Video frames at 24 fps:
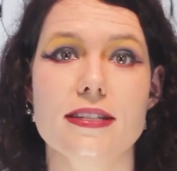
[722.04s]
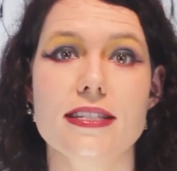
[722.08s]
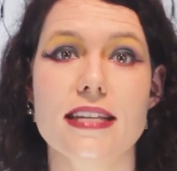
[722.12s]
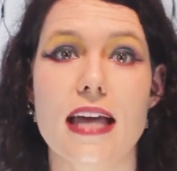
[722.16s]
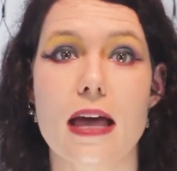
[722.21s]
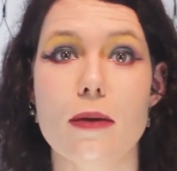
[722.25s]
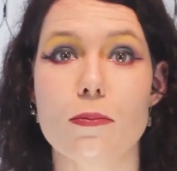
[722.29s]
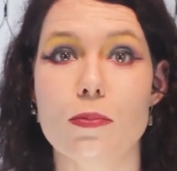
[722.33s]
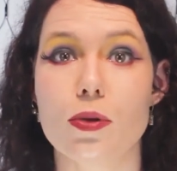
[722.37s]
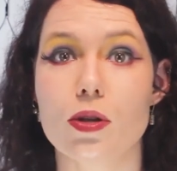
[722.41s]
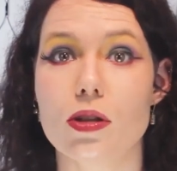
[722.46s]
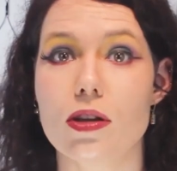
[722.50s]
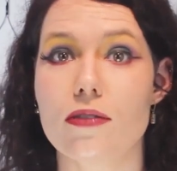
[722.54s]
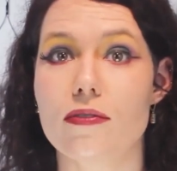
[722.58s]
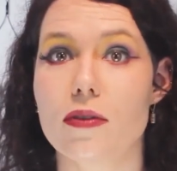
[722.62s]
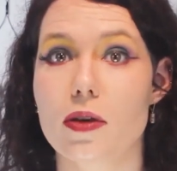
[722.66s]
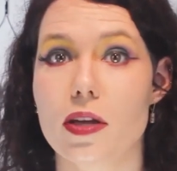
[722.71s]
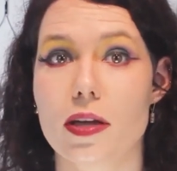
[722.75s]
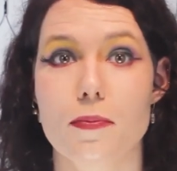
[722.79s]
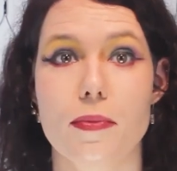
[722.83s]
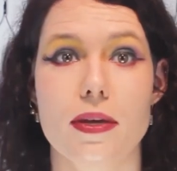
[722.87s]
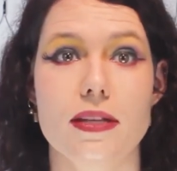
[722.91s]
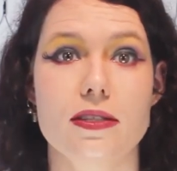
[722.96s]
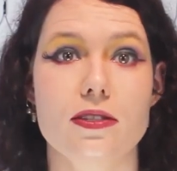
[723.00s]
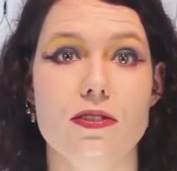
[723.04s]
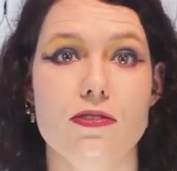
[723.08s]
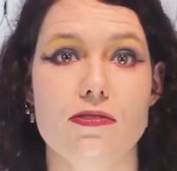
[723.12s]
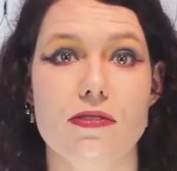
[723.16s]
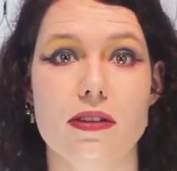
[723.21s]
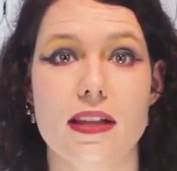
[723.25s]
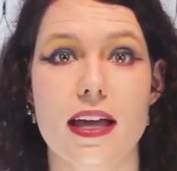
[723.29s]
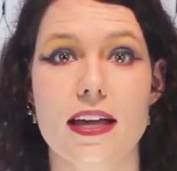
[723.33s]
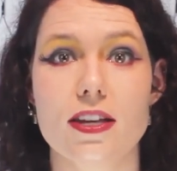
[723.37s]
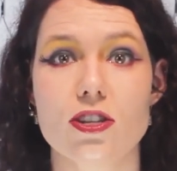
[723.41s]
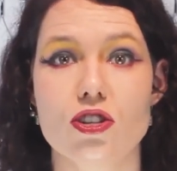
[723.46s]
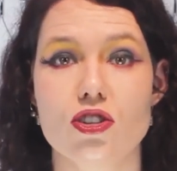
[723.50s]
example of a commensal
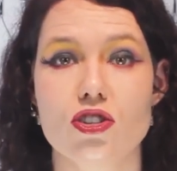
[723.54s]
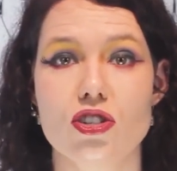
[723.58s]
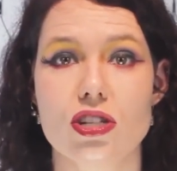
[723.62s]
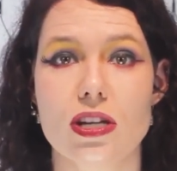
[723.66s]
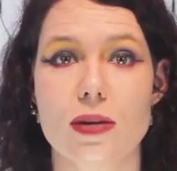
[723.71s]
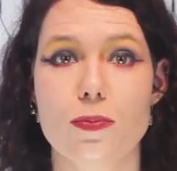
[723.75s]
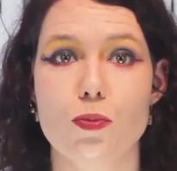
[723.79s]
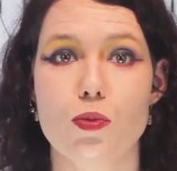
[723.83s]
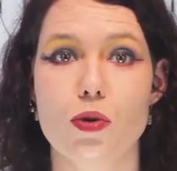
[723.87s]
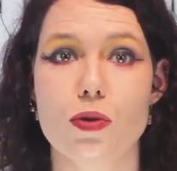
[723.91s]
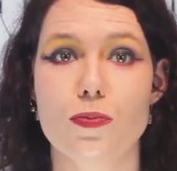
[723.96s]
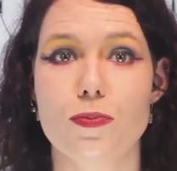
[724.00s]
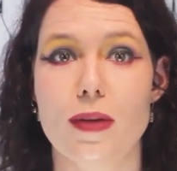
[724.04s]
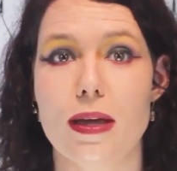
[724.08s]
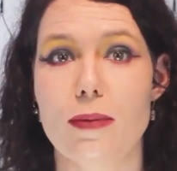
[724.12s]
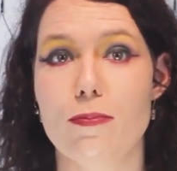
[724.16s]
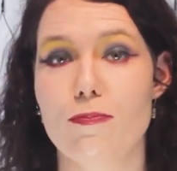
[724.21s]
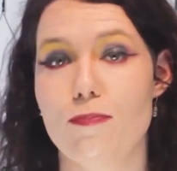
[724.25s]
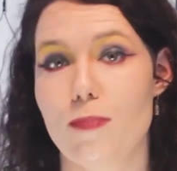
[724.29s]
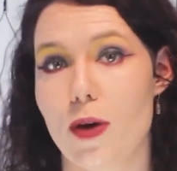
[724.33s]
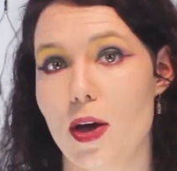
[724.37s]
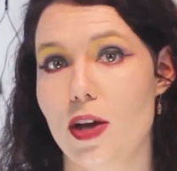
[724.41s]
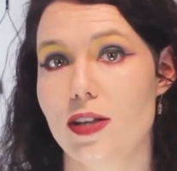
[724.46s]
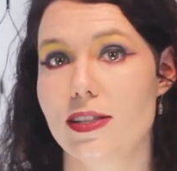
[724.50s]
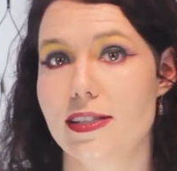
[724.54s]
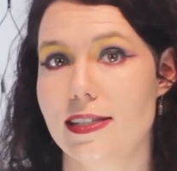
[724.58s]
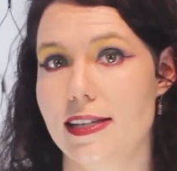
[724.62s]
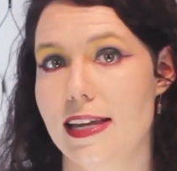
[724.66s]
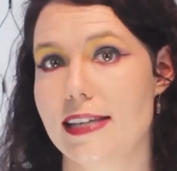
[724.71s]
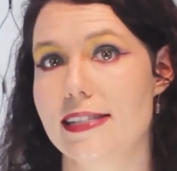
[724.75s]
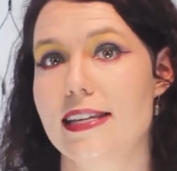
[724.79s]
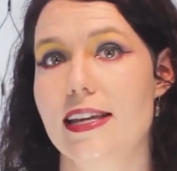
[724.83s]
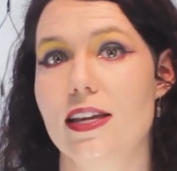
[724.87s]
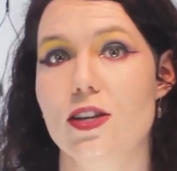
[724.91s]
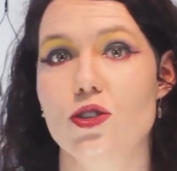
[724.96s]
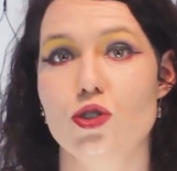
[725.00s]
relationship would be birds
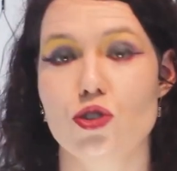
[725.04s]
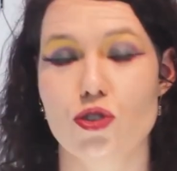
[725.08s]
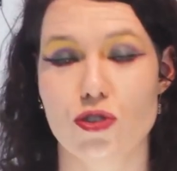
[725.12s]
nesting in